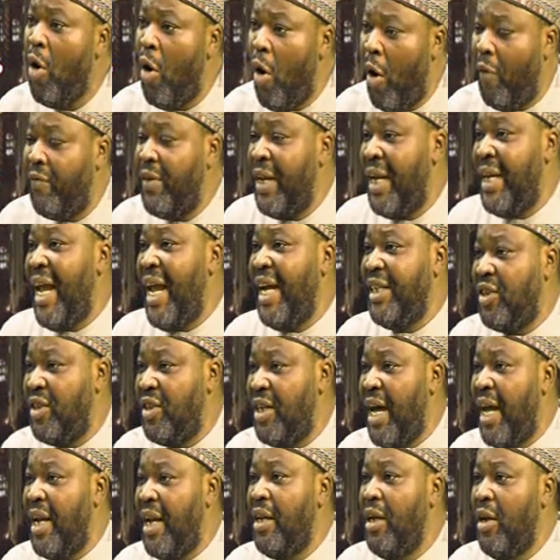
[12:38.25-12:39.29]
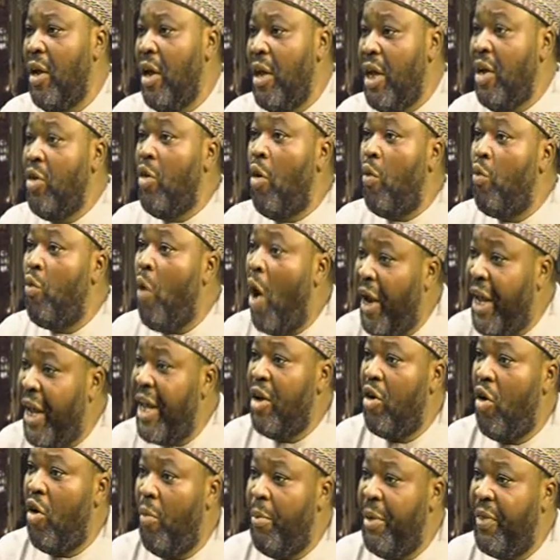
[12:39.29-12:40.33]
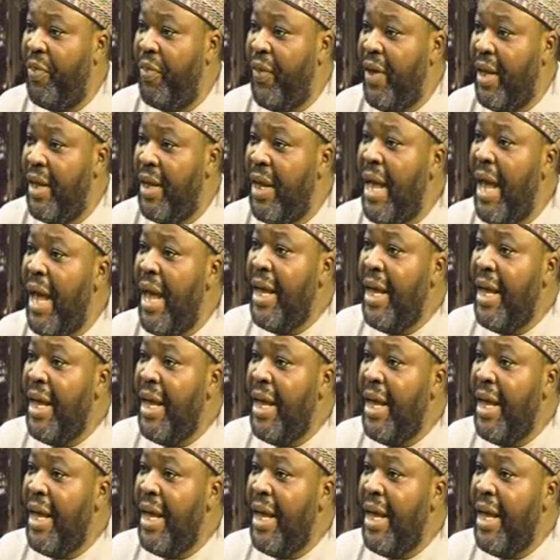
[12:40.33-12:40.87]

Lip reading: of the national, you know, working committee.